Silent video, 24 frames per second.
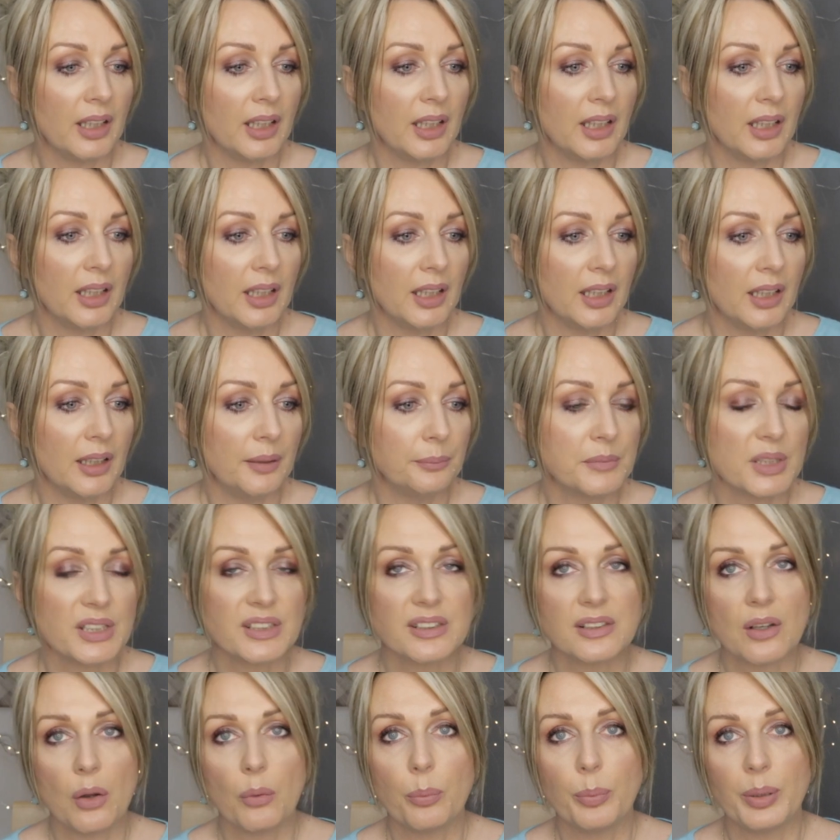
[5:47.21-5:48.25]

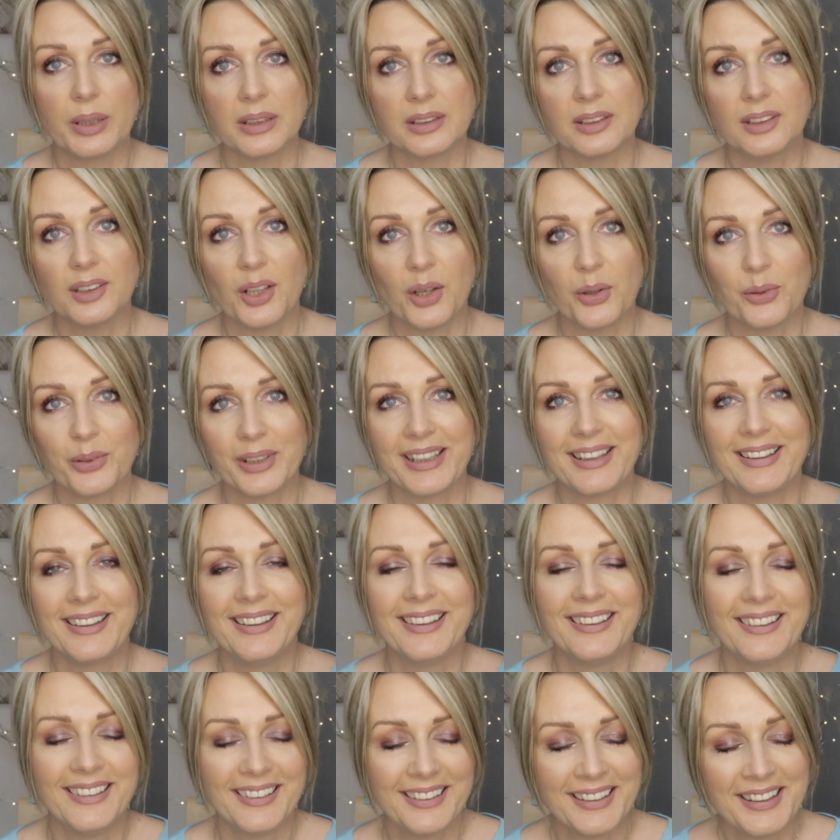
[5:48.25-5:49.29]
Soap and Glory
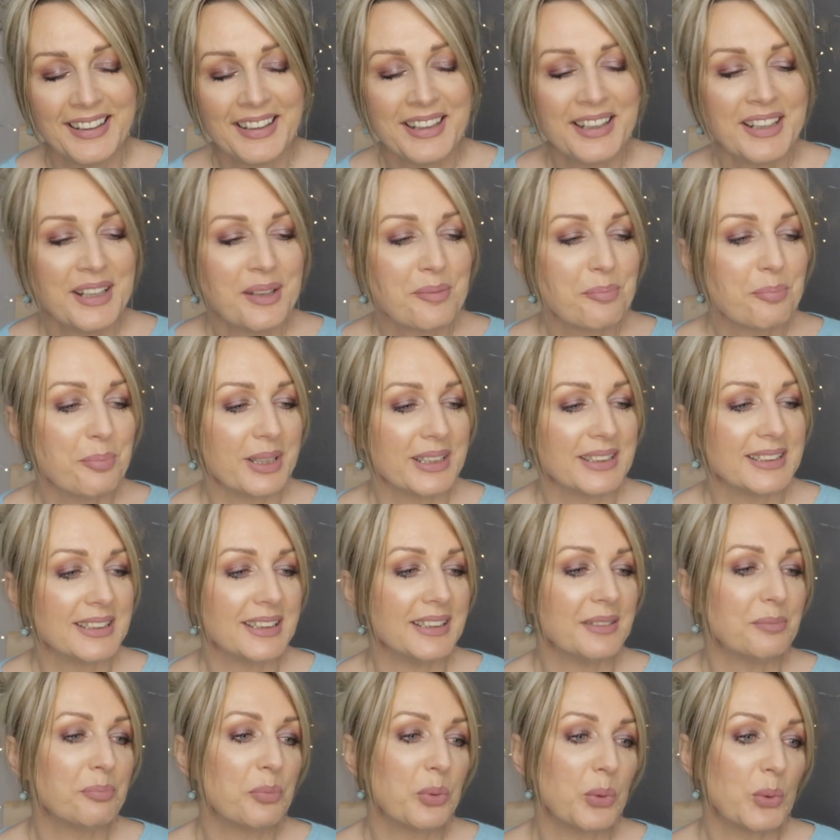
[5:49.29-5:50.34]
bit
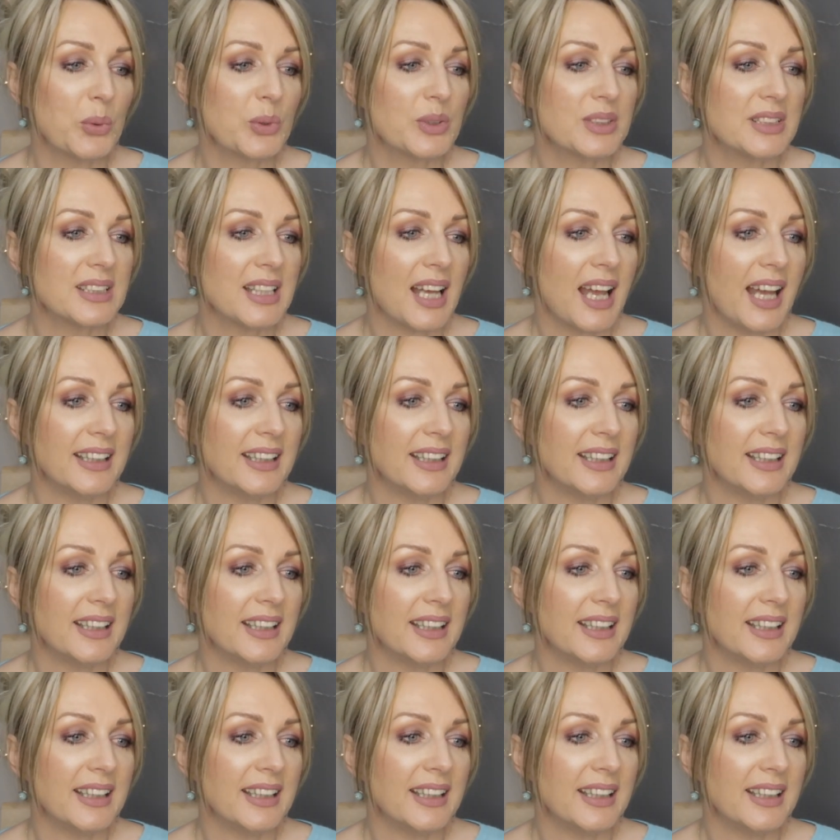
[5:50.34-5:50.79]
in Boots,